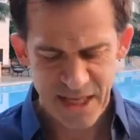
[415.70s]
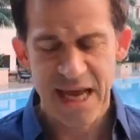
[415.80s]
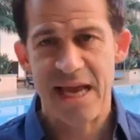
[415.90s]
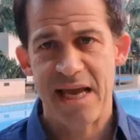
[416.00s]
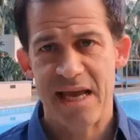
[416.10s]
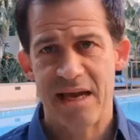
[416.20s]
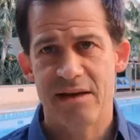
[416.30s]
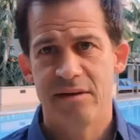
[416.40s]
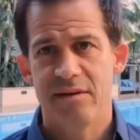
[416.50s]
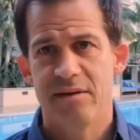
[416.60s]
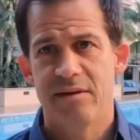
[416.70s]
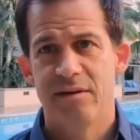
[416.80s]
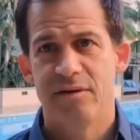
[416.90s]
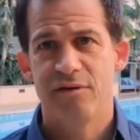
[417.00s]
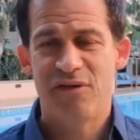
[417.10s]
And
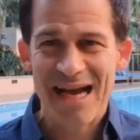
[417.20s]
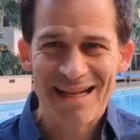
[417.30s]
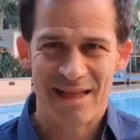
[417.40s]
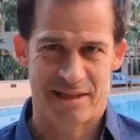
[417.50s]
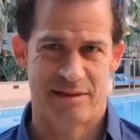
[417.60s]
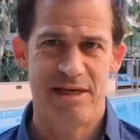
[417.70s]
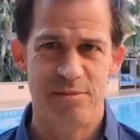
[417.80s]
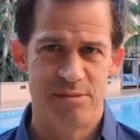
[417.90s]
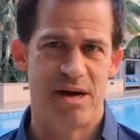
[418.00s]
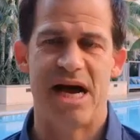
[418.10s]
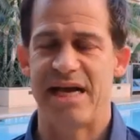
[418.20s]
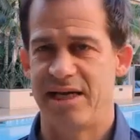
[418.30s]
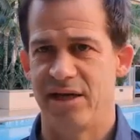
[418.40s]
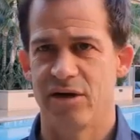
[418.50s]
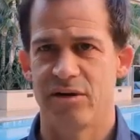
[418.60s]
finally, keep in
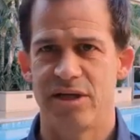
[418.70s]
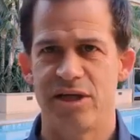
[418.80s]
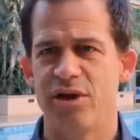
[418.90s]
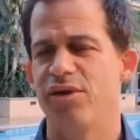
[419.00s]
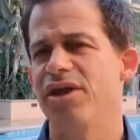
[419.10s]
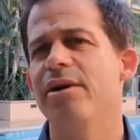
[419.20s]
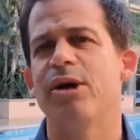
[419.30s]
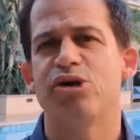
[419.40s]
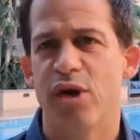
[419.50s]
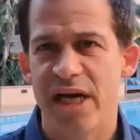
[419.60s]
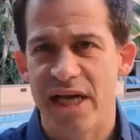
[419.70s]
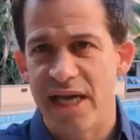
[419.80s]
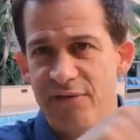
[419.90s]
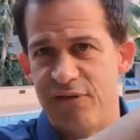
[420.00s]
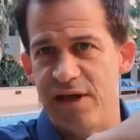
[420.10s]
mind here, the thing about trading,
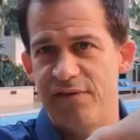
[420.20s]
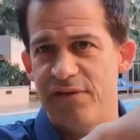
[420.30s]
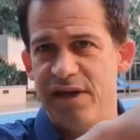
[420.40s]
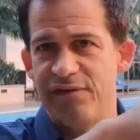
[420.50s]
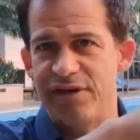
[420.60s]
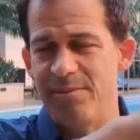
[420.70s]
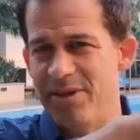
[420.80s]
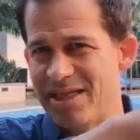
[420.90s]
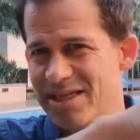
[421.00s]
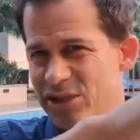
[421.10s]
if something's